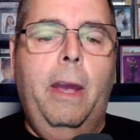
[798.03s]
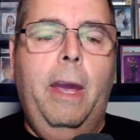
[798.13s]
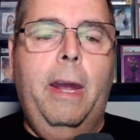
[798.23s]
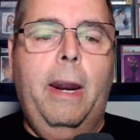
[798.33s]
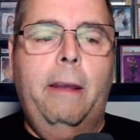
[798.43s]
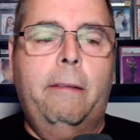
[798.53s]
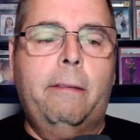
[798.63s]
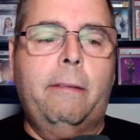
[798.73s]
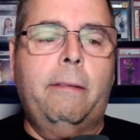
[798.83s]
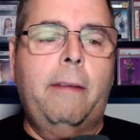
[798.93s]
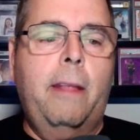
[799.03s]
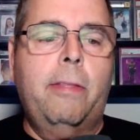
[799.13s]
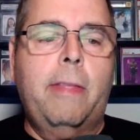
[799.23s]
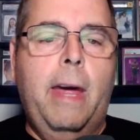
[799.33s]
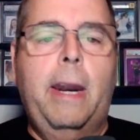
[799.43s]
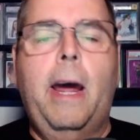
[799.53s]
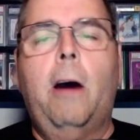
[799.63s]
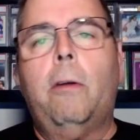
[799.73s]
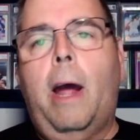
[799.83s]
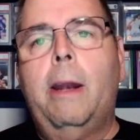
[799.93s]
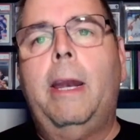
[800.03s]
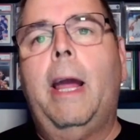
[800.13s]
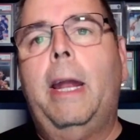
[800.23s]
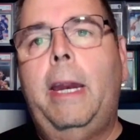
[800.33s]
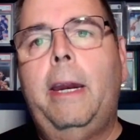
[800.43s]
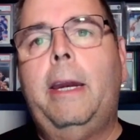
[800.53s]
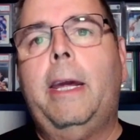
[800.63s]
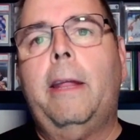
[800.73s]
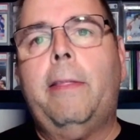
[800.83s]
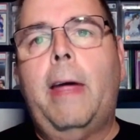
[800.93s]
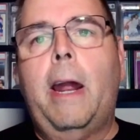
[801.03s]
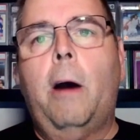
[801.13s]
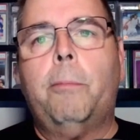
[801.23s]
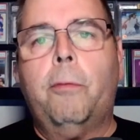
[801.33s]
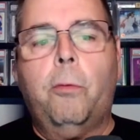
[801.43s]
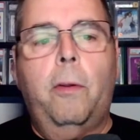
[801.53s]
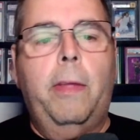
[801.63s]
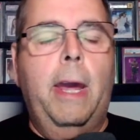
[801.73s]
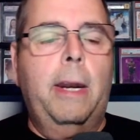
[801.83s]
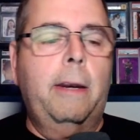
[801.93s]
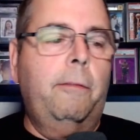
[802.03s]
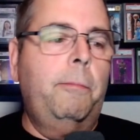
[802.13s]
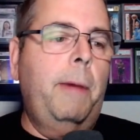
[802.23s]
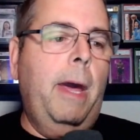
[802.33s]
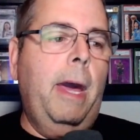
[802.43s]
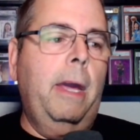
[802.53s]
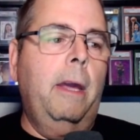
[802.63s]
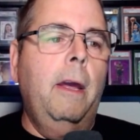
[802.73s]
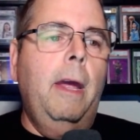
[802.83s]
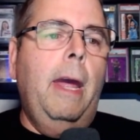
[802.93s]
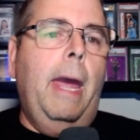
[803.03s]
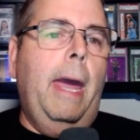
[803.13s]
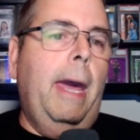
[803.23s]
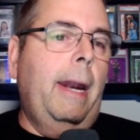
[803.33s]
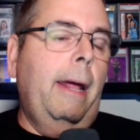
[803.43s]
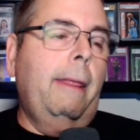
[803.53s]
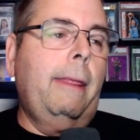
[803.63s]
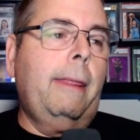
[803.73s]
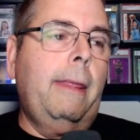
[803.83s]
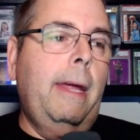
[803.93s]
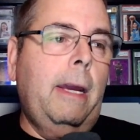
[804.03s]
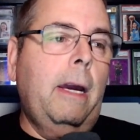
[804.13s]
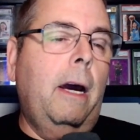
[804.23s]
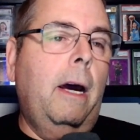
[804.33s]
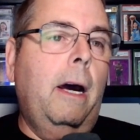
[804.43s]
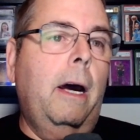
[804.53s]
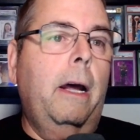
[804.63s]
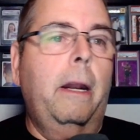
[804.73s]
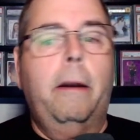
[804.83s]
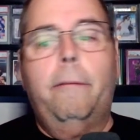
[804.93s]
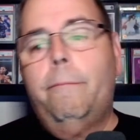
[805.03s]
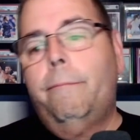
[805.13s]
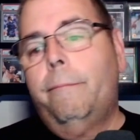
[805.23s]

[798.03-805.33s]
I sent that out. I needed to get that out before the end of May. And I think on